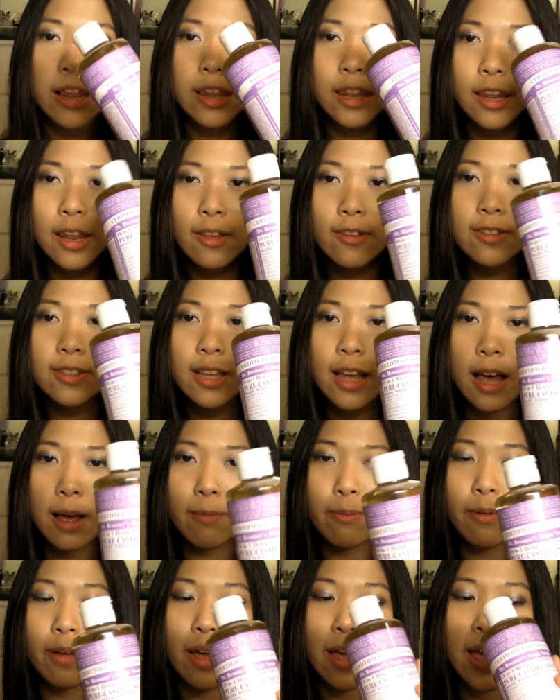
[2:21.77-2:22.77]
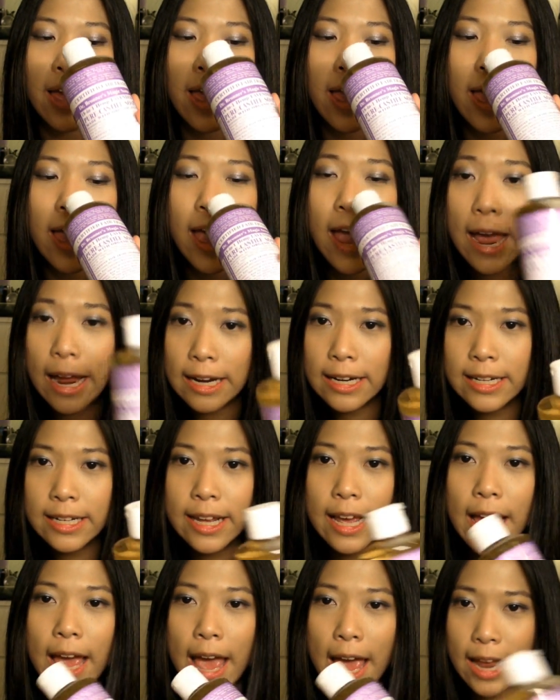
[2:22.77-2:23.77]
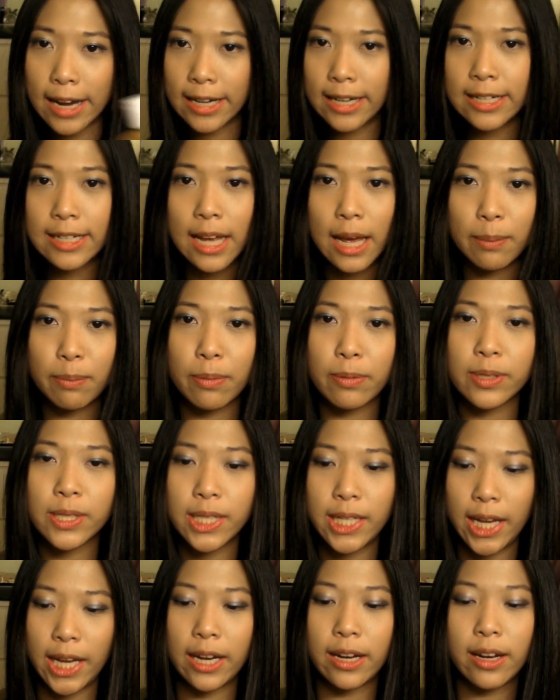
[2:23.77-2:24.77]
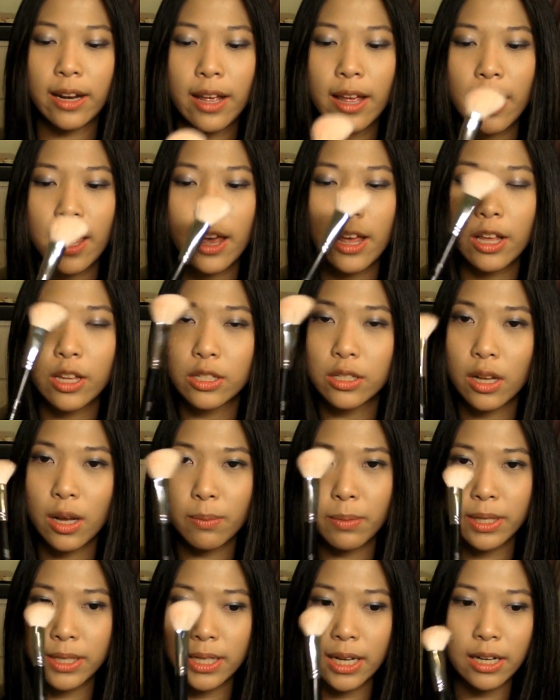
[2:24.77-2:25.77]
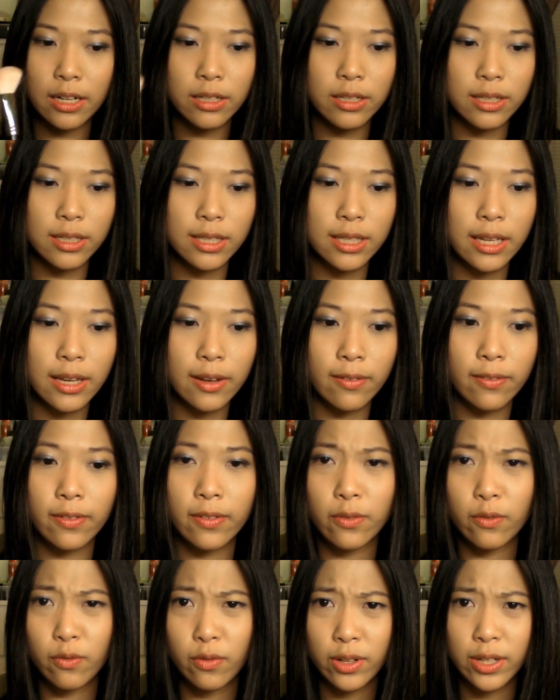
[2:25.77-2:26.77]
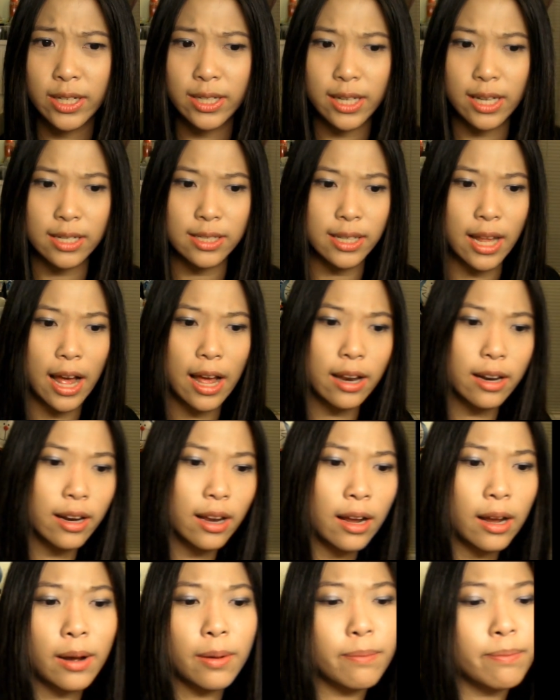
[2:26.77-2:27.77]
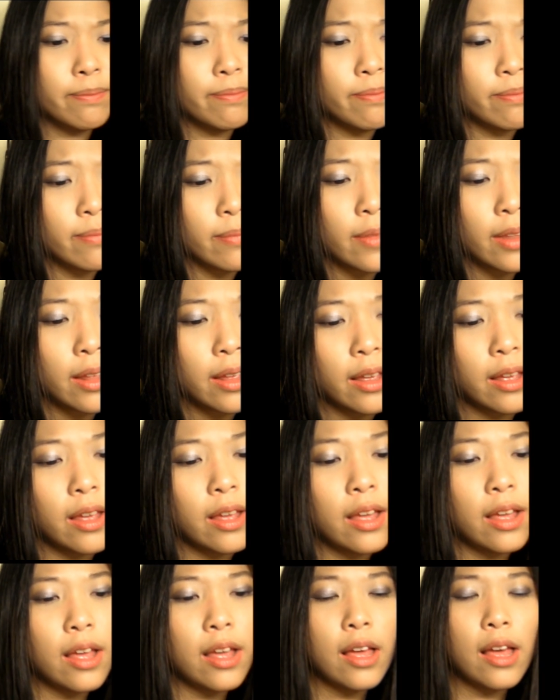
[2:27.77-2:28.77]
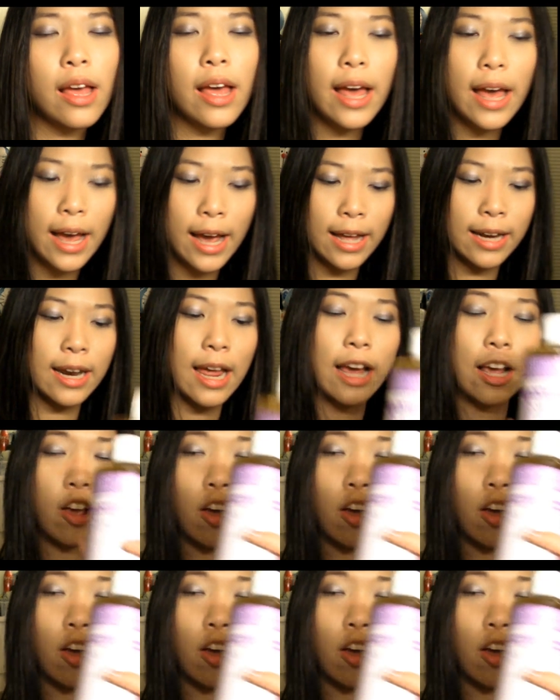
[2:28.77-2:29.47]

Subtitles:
lifts up any type of stain. So I'm excited to see if it really does that. And I